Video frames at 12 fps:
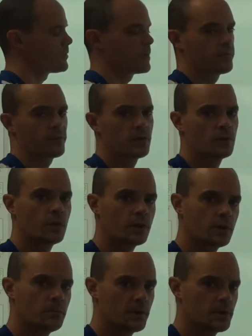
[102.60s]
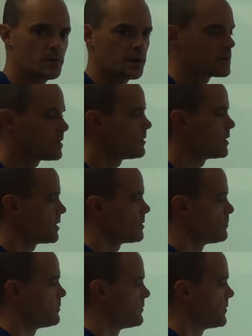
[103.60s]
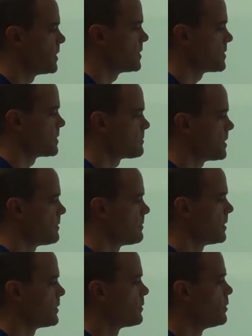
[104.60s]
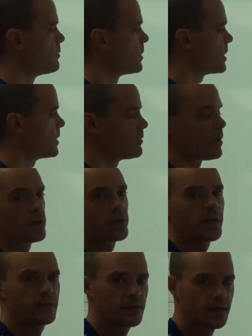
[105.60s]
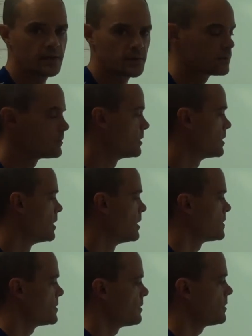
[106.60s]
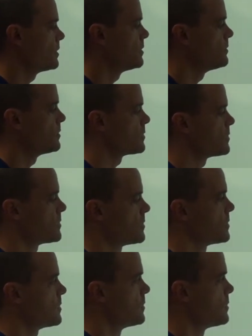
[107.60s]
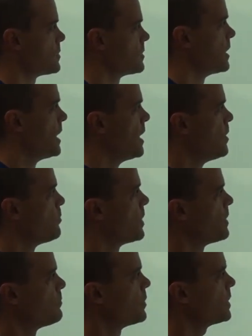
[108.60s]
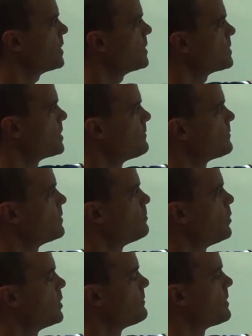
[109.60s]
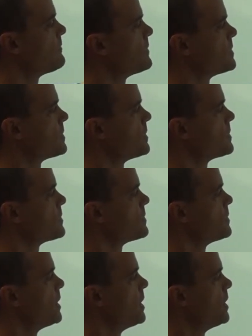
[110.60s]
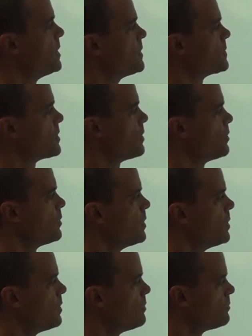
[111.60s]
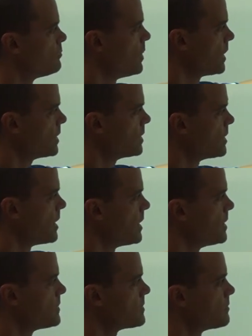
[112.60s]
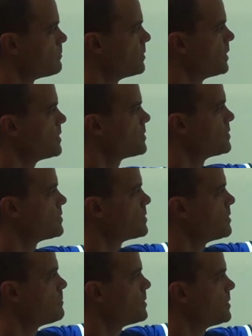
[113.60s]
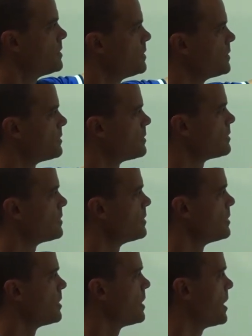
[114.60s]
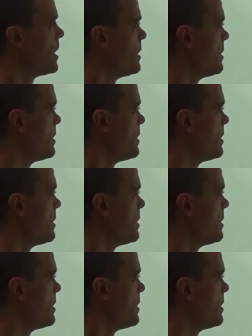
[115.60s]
that very quickly because you guys already finished this problem on your homework and you already have the answer to it. So you already knew this was the solution. But I'm bringing this up for a point of emphasis. So recognize the relationship here, and